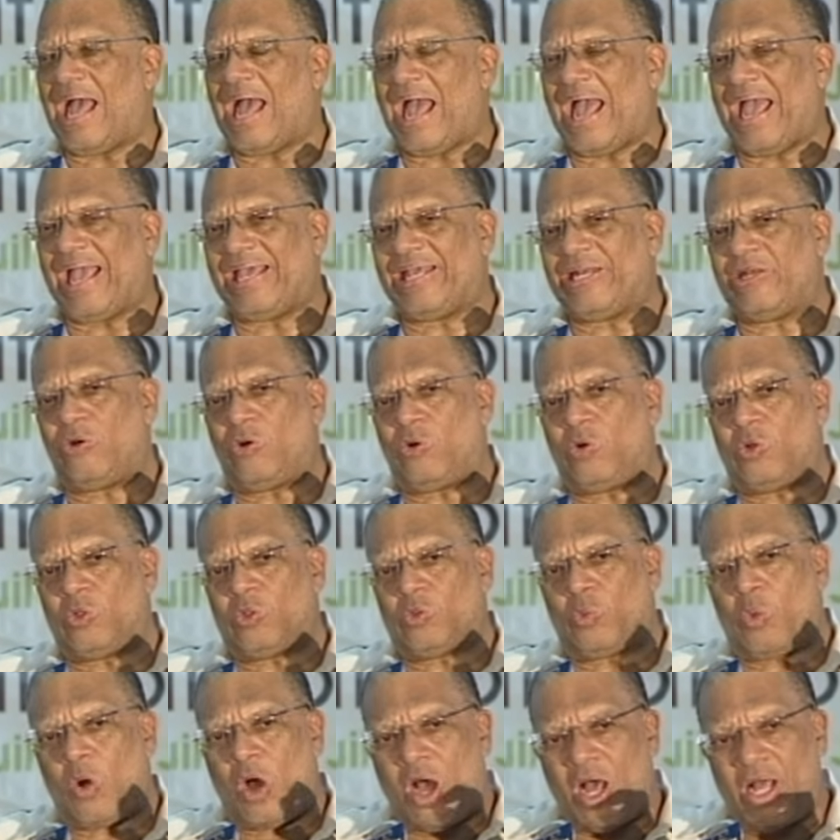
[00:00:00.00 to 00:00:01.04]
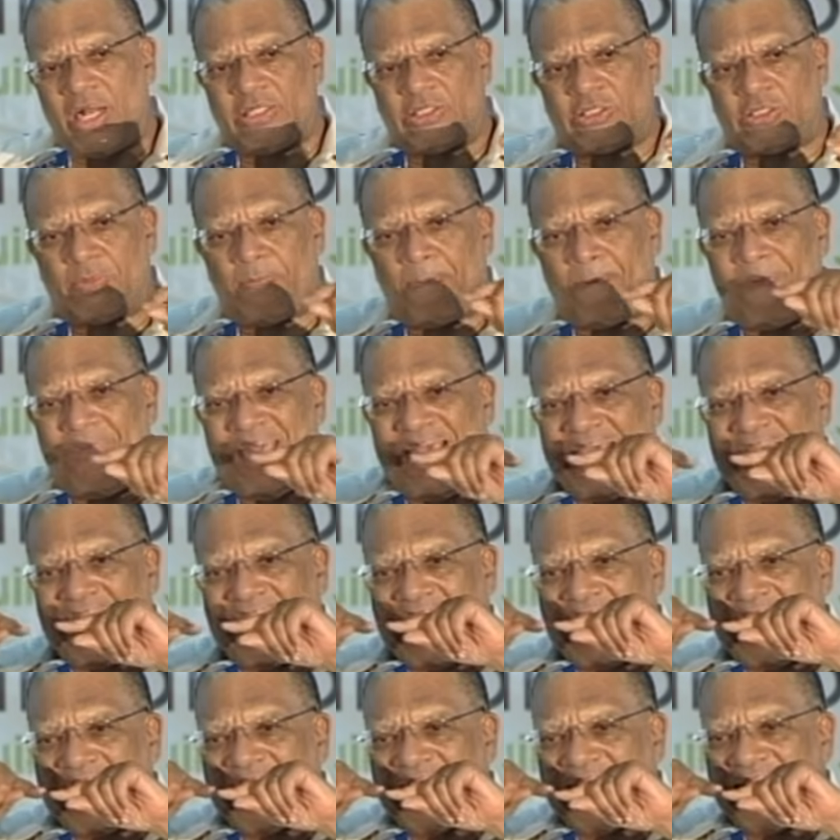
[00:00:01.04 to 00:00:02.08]
I don't want to make
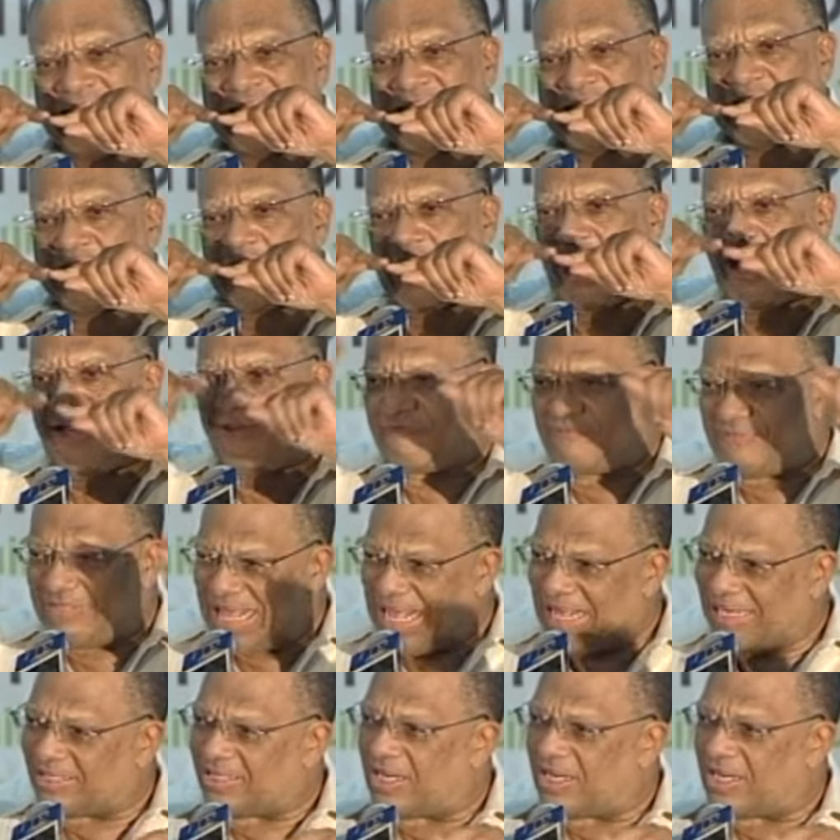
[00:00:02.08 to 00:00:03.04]
an issue of that,